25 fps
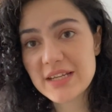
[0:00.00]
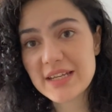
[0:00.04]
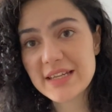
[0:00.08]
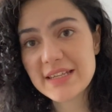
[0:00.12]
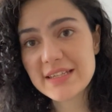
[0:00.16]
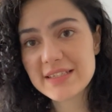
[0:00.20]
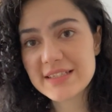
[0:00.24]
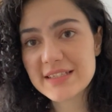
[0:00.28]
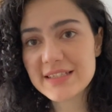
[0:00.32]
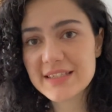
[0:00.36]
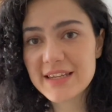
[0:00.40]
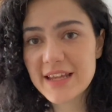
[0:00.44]

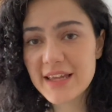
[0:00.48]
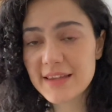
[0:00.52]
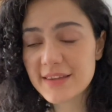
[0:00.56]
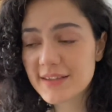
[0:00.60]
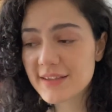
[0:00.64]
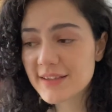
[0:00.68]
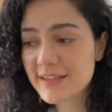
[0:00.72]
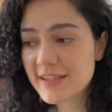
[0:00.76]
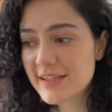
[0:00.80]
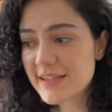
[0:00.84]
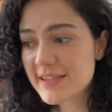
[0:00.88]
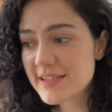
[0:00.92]
in the
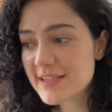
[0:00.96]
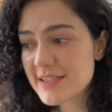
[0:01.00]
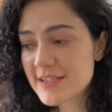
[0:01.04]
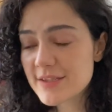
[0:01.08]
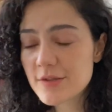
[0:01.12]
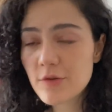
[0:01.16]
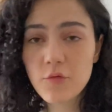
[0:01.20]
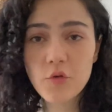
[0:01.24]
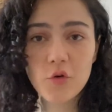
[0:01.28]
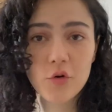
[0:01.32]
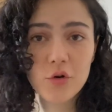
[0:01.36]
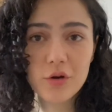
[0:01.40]
Netherlands
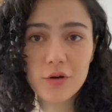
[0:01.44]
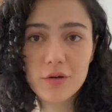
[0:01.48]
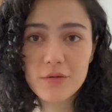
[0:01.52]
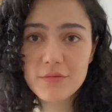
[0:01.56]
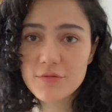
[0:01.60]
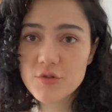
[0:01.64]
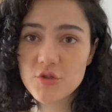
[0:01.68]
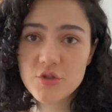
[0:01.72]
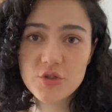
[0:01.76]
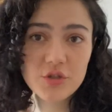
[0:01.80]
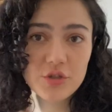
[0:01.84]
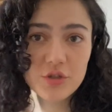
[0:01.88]
for
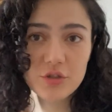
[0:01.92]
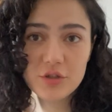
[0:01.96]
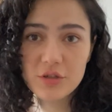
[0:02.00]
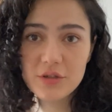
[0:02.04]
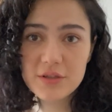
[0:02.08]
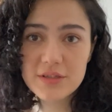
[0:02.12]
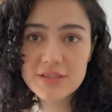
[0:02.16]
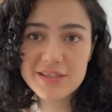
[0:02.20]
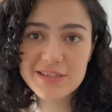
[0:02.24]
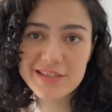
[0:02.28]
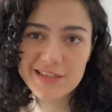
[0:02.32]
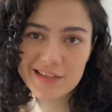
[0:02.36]

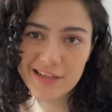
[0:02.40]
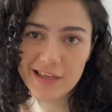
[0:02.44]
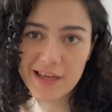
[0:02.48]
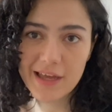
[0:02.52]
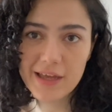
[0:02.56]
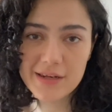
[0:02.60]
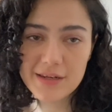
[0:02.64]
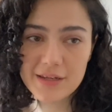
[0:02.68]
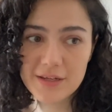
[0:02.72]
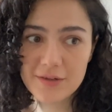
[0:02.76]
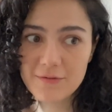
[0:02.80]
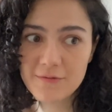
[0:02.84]
students
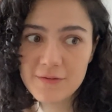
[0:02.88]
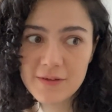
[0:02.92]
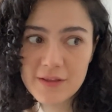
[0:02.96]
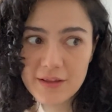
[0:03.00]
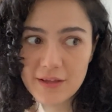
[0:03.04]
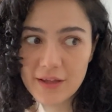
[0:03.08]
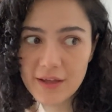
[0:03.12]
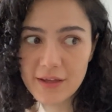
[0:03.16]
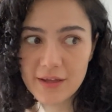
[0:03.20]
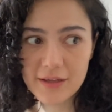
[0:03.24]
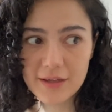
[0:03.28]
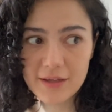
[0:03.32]
and even
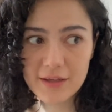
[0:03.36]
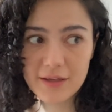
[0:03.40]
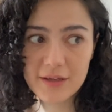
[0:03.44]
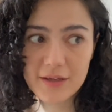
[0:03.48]
like